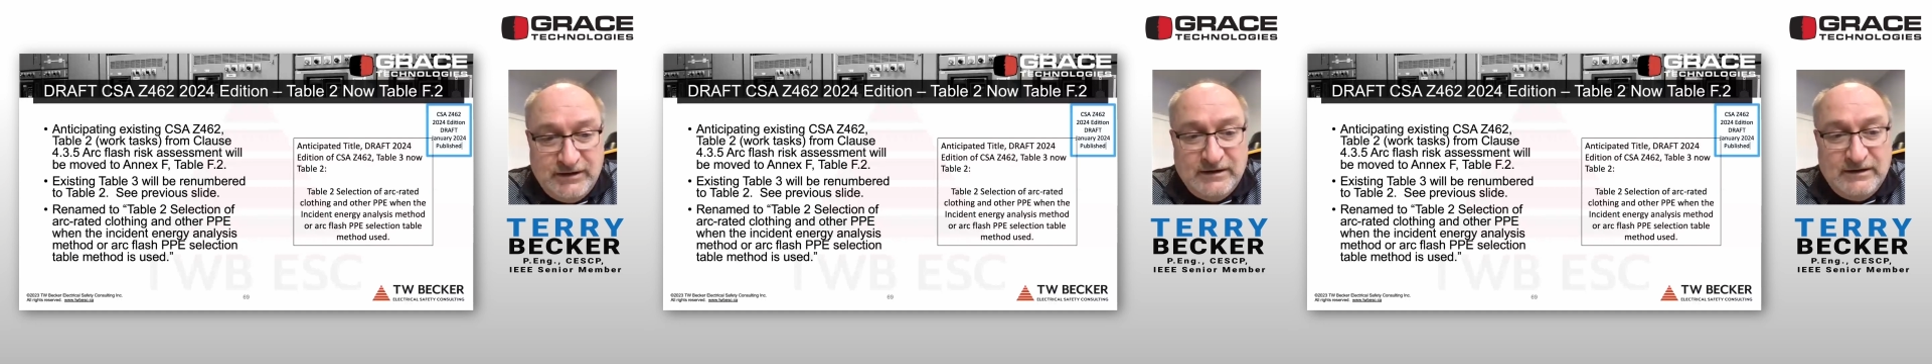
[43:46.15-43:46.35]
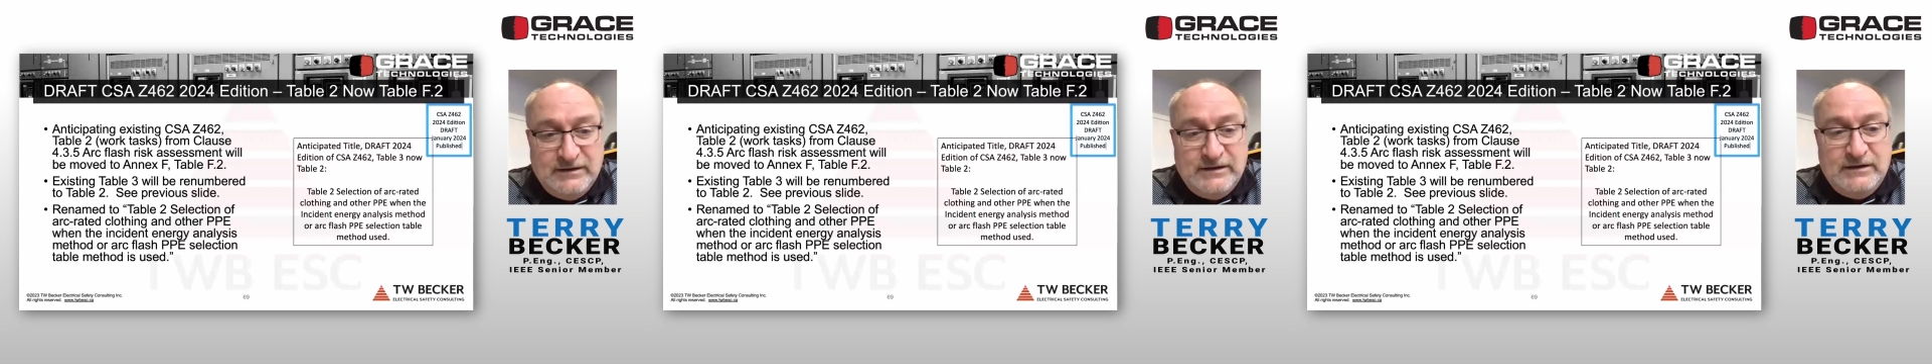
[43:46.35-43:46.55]

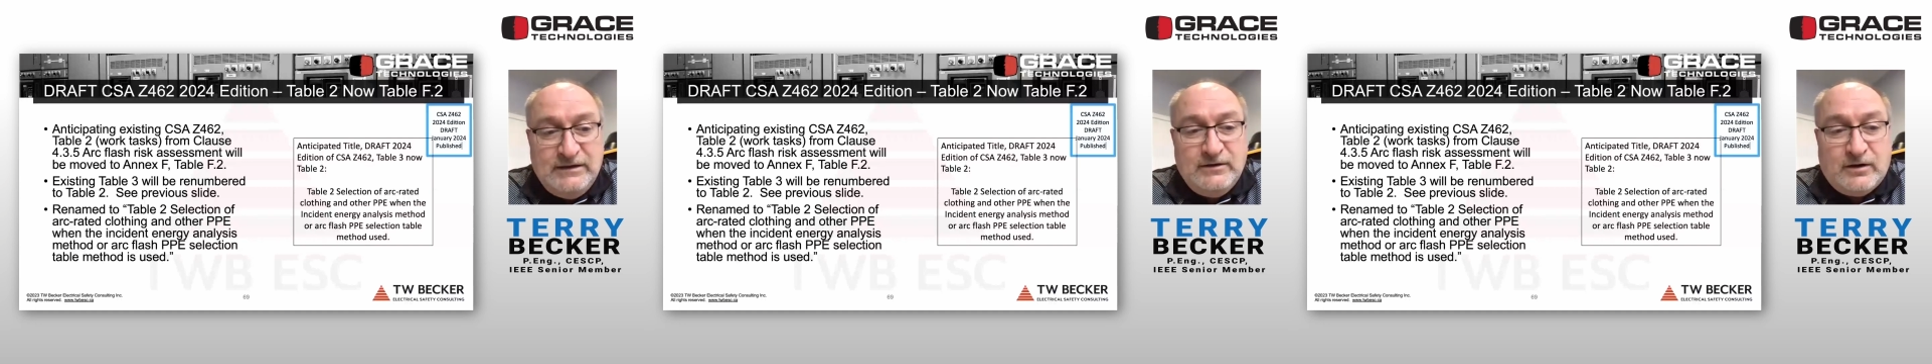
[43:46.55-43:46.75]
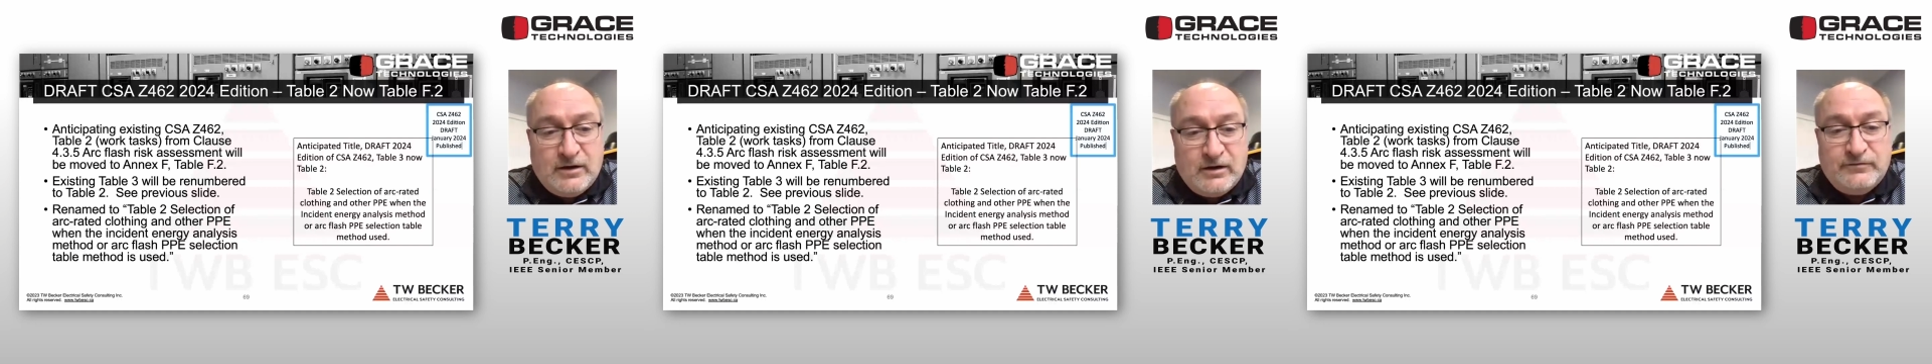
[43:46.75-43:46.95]
in
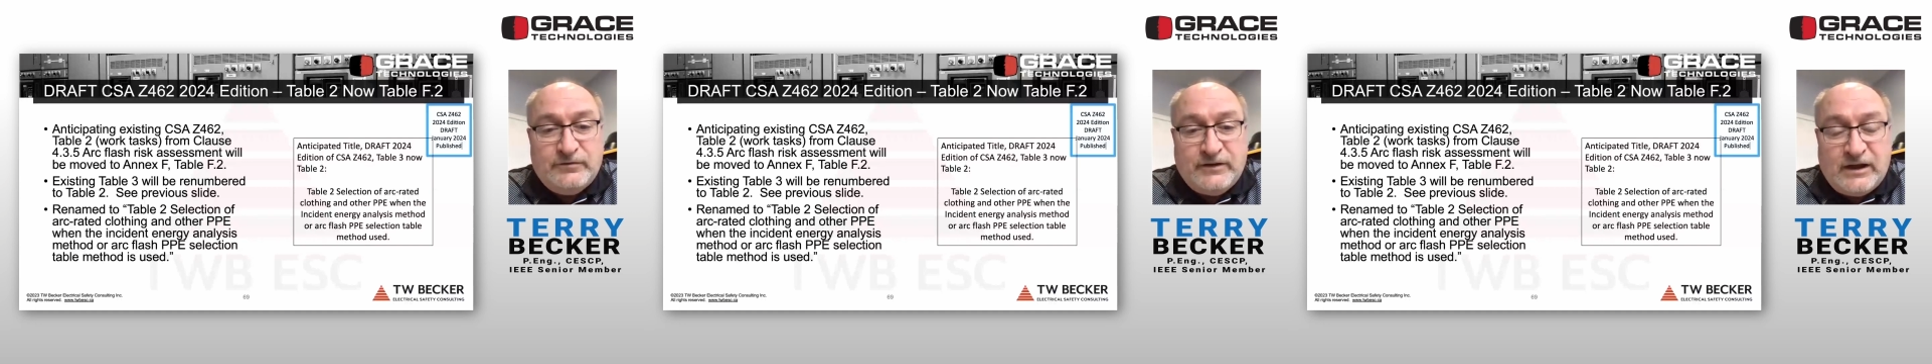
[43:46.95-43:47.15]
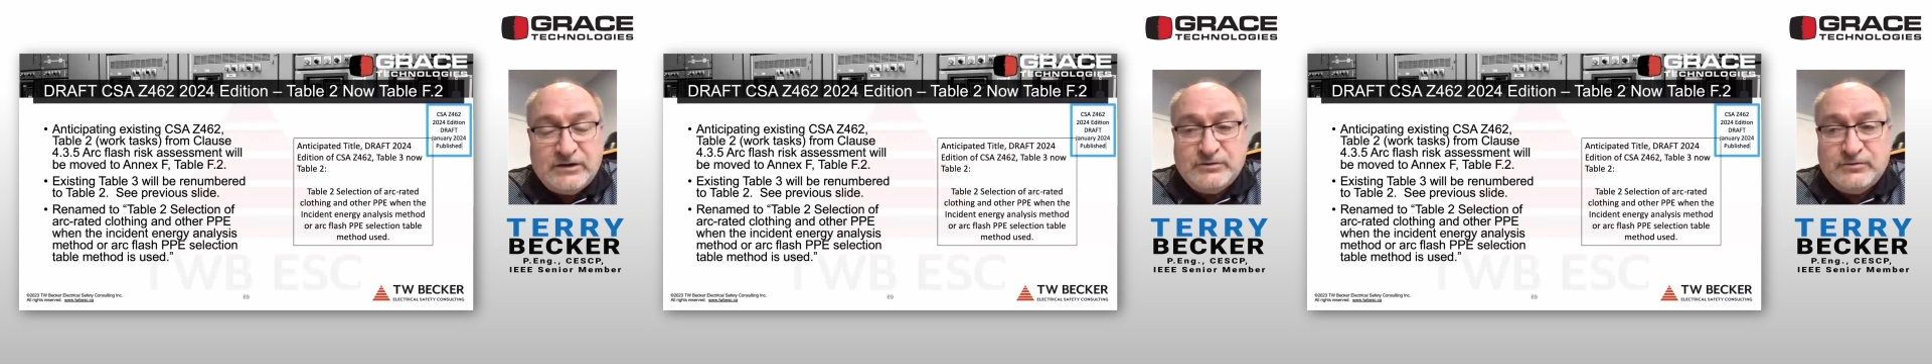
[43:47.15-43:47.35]
the arc
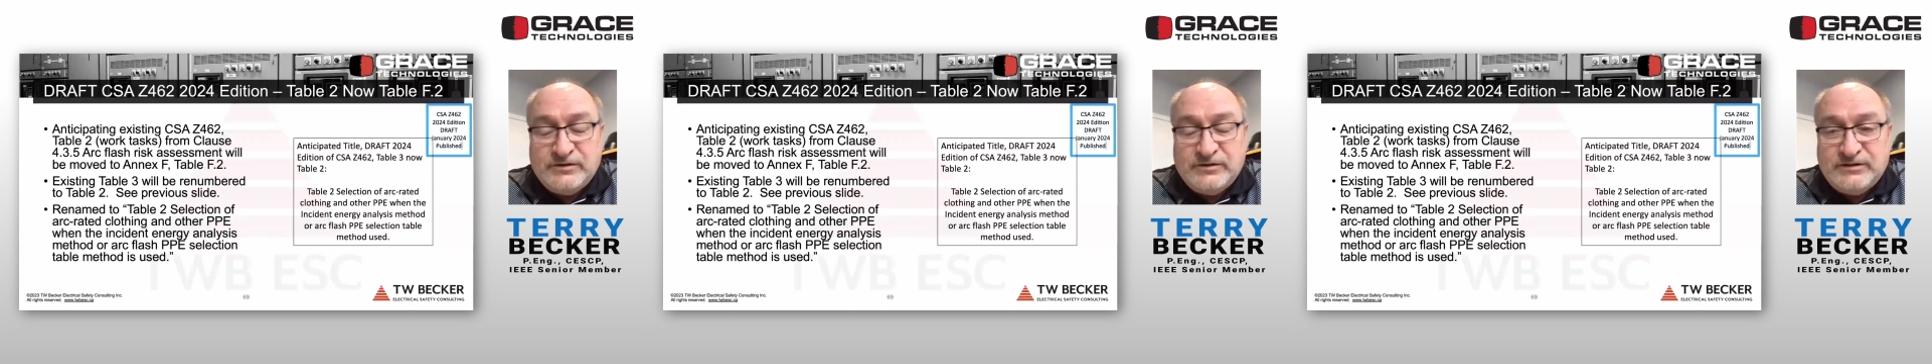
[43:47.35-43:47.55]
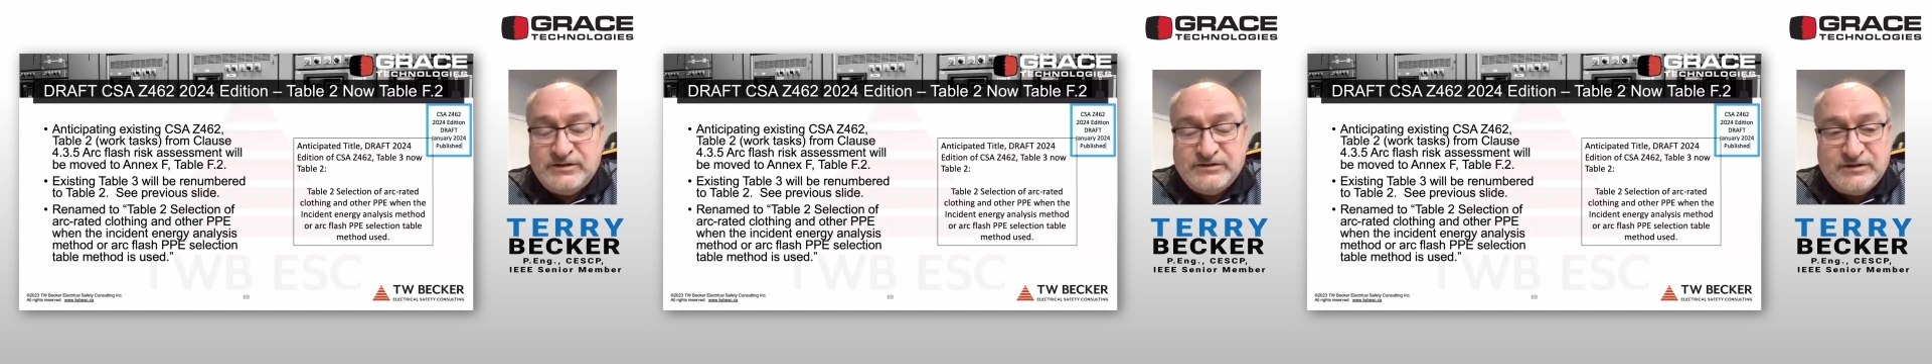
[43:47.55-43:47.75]
flash
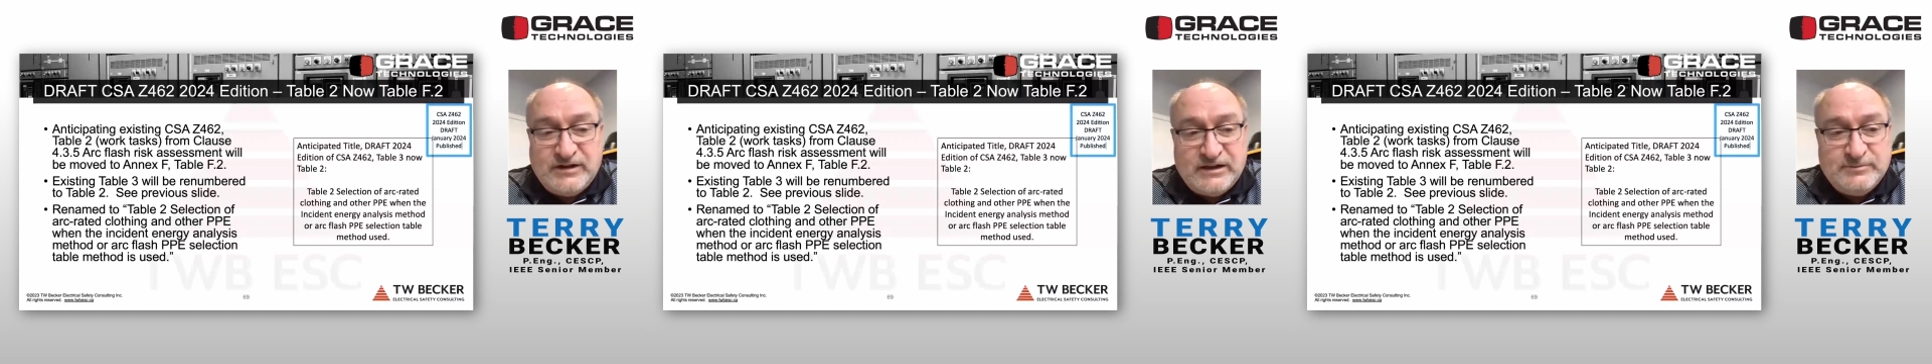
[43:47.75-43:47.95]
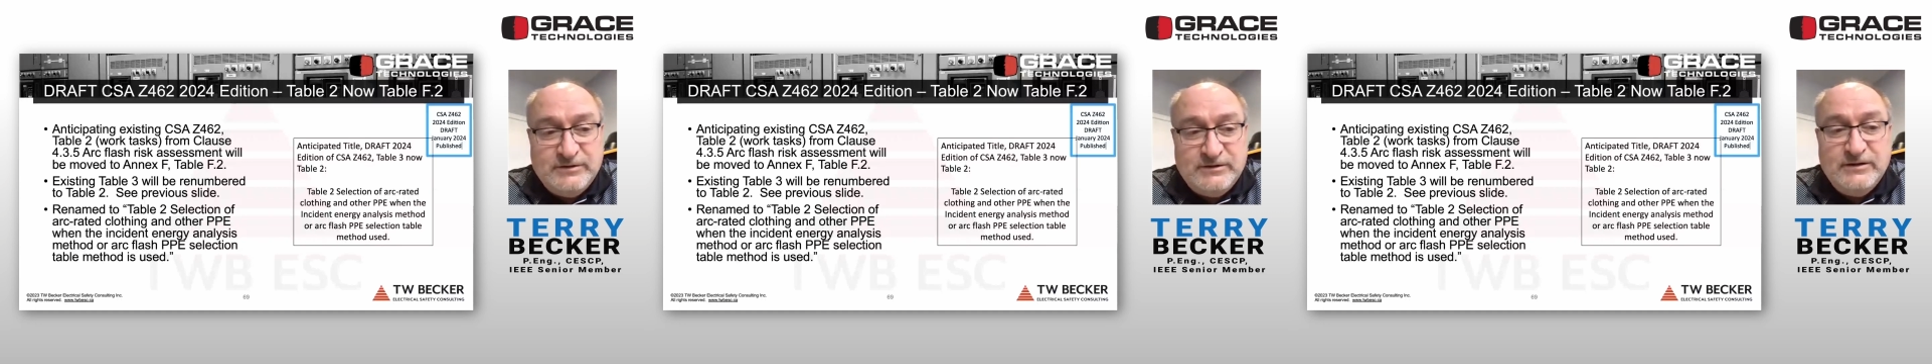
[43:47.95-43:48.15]
risk
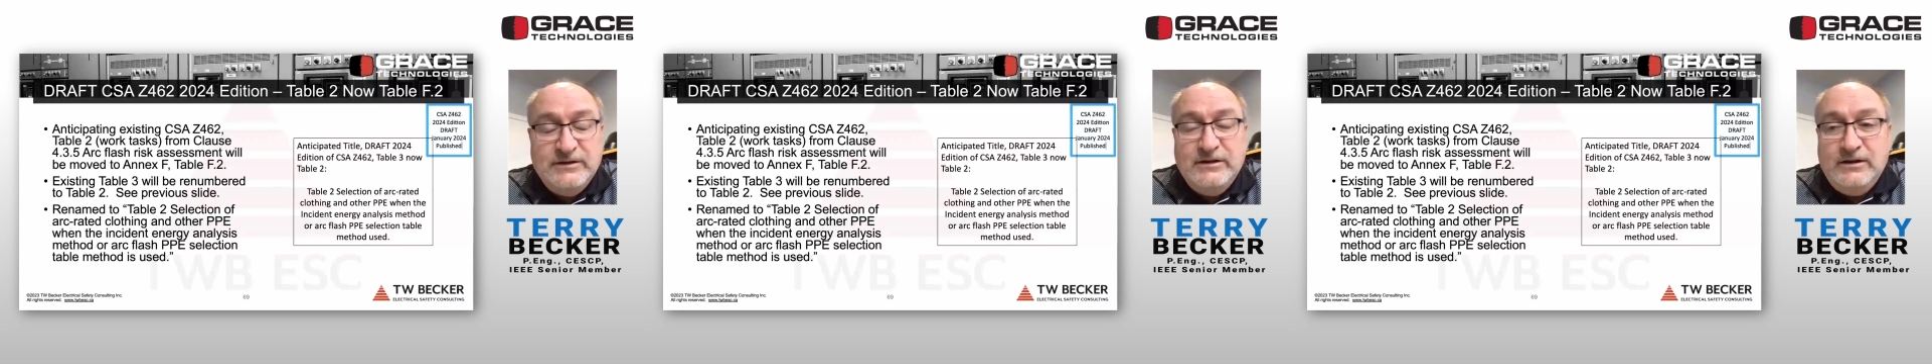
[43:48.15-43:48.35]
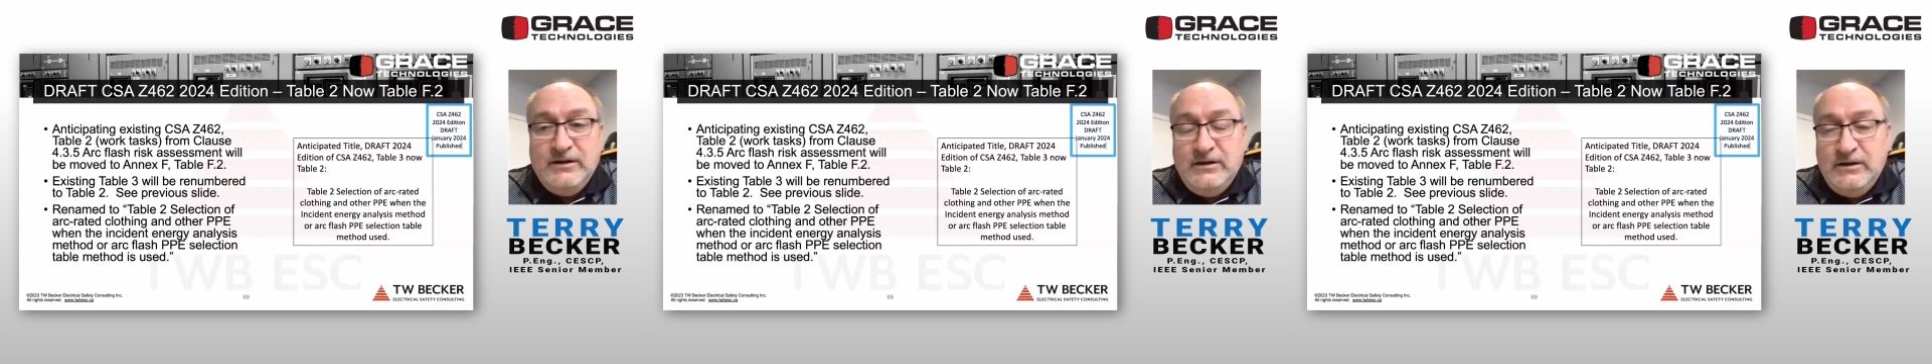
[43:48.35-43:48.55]
assessment